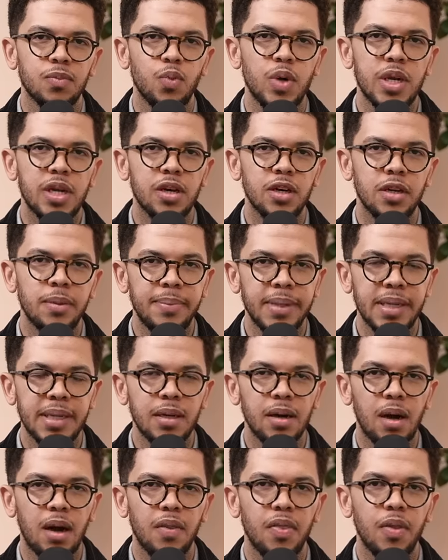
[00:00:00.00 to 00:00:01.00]
could be
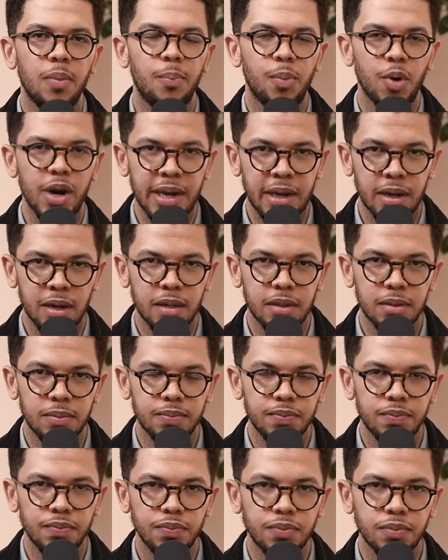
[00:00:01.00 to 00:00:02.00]
on the brink
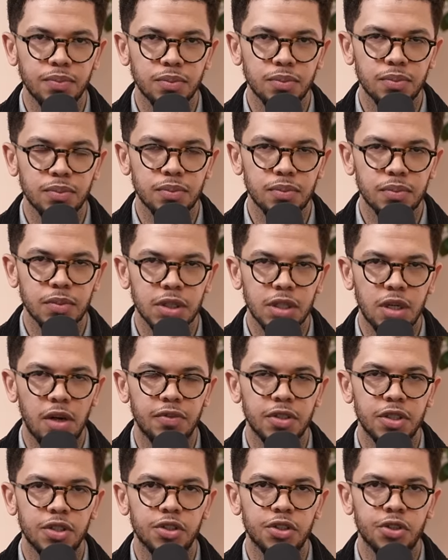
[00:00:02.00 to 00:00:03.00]
of a
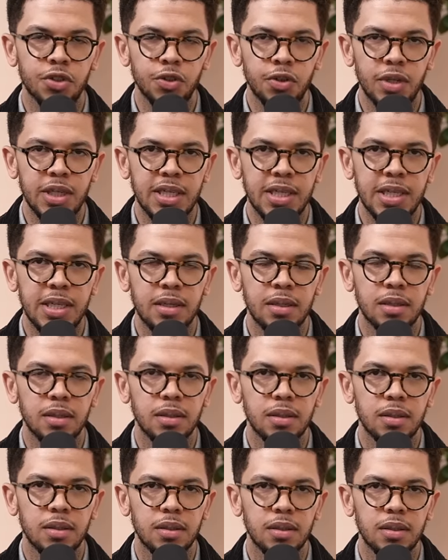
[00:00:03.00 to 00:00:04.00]
truly
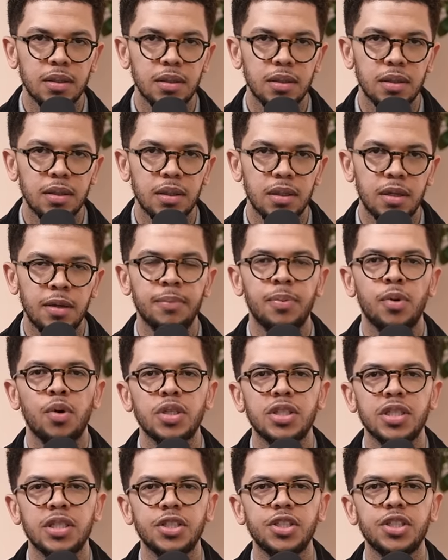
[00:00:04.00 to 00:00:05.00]

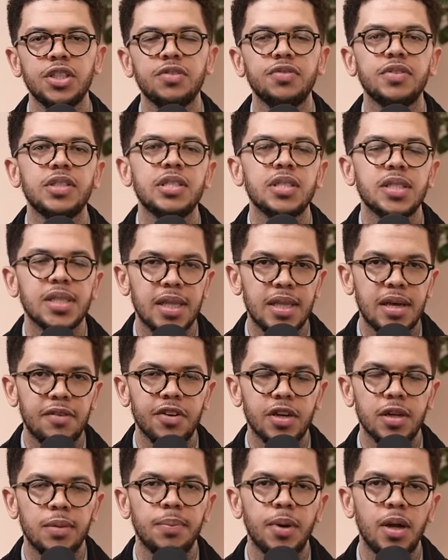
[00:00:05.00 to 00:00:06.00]
important shift in South
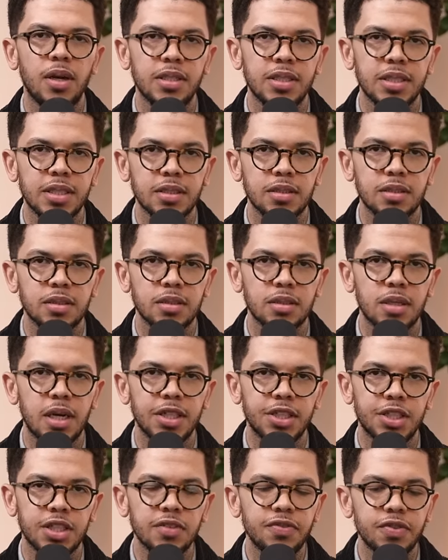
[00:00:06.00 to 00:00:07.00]
African politics, a
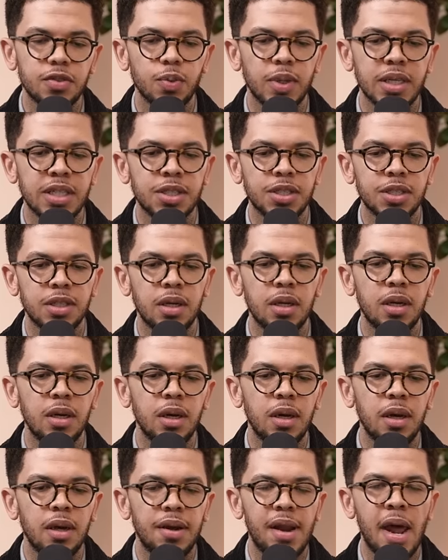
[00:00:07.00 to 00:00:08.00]
shift which
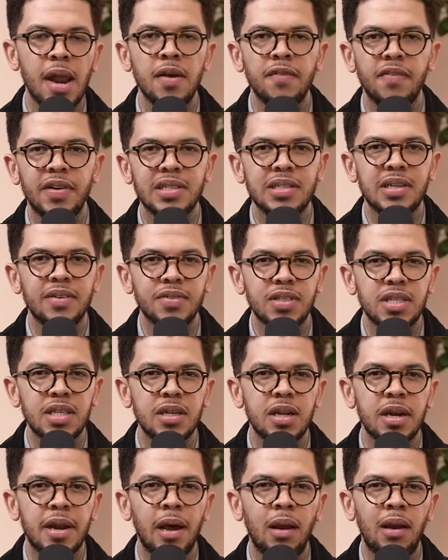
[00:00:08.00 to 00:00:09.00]
none of us have seen
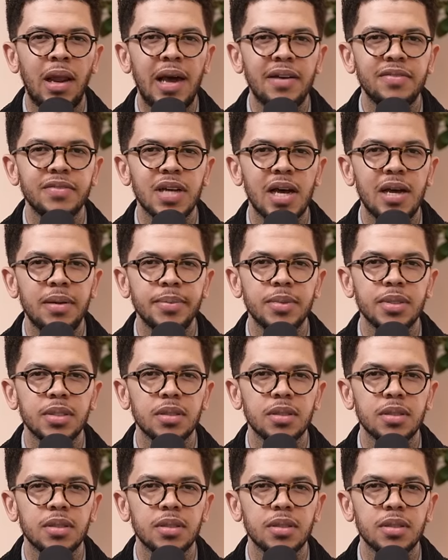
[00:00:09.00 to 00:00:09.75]
in our lifetimes,